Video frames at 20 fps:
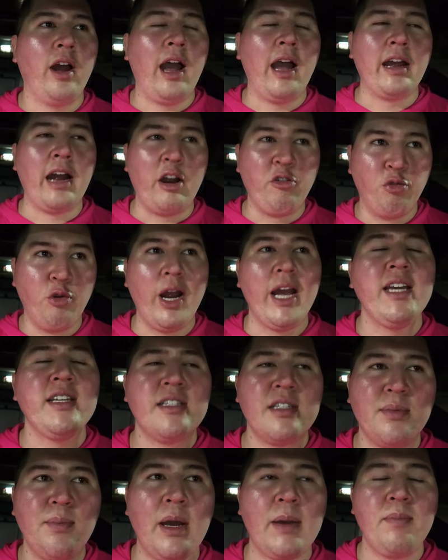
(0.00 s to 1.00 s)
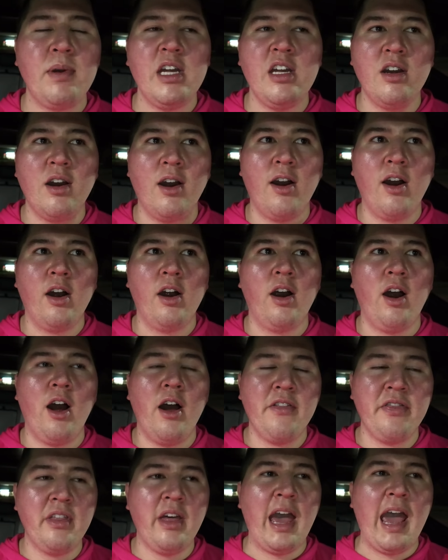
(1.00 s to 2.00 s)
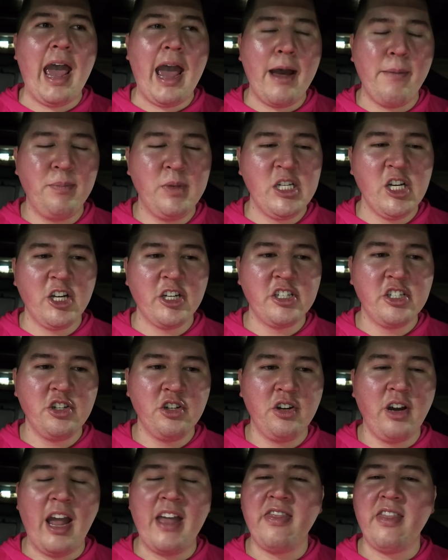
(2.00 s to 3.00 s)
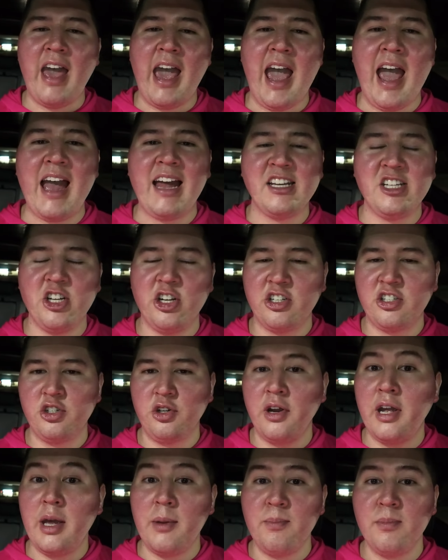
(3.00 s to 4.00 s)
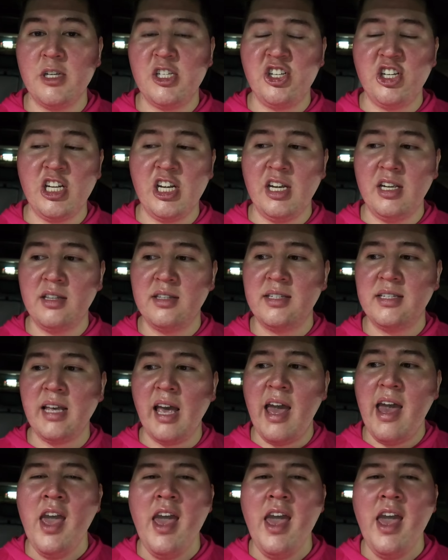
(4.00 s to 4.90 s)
I raised my PR on the abductor and the adductor hip machines,